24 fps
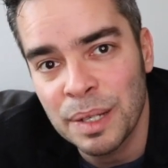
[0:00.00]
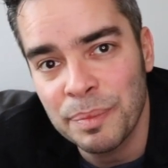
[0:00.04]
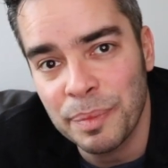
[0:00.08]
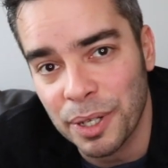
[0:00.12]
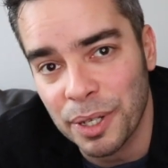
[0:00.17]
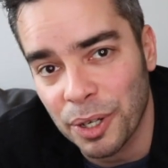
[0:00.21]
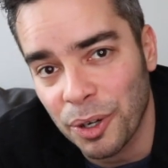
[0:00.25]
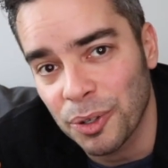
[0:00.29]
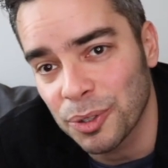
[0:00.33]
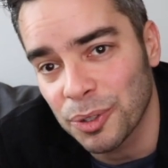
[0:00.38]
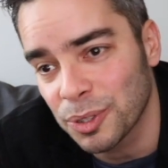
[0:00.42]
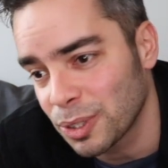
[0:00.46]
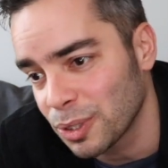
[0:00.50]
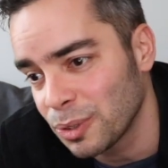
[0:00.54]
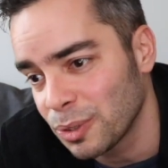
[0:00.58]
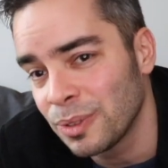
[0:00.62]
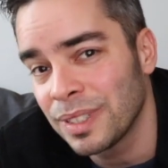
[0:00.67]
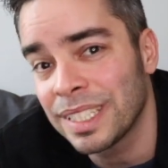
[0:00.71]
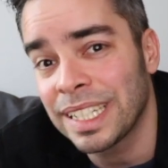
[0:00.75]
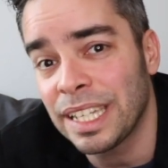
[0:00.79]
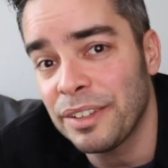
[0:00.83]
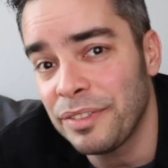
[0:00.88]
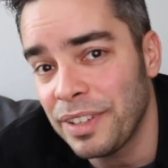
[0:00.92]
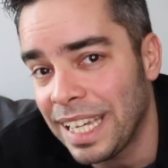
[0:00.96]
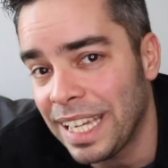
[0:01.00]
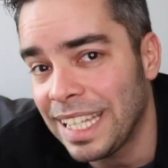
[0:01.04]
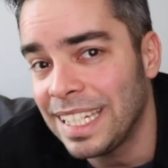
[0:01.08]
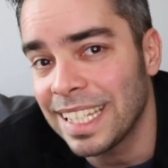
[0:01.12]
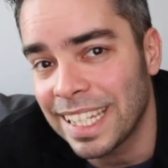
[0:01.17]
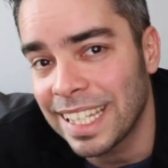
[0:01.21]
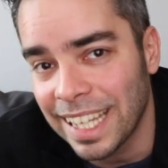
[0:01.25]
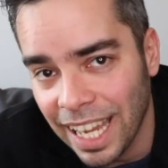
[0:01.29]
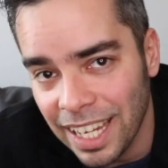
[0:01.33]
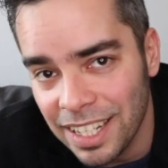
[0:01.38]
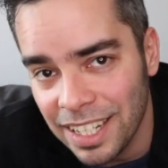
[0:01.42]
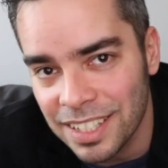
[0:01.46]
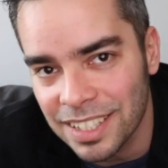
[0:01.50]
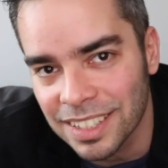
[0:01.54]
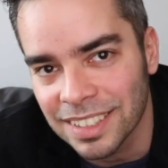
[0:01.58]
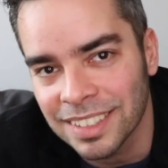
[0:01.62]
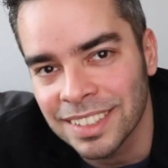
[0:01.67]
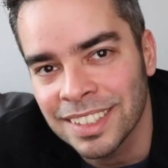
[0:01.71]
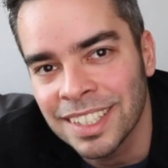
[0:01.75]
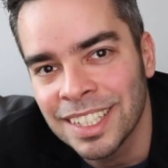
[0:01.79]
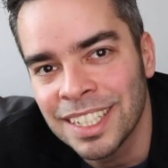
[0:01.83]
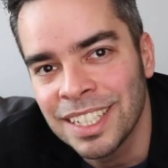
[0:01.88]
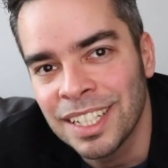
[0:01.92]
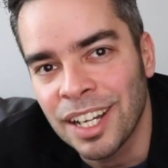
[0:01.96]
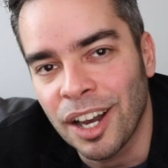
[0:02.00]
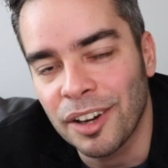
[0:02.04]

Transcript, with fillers: but also giving indication